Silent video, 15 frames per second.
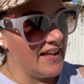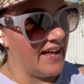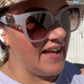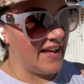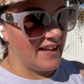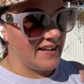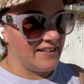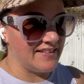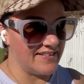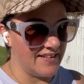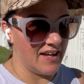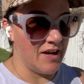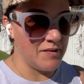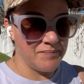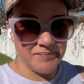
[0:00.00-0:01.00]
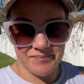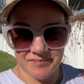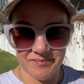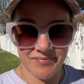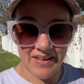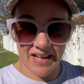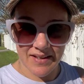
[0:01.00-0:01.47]
and
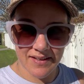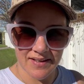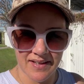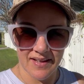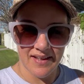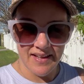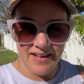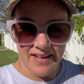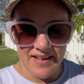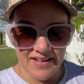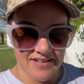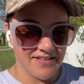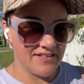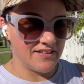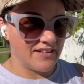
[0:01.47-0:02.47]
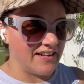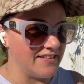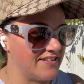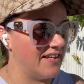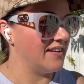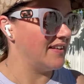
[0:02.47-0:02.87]
just thought I'd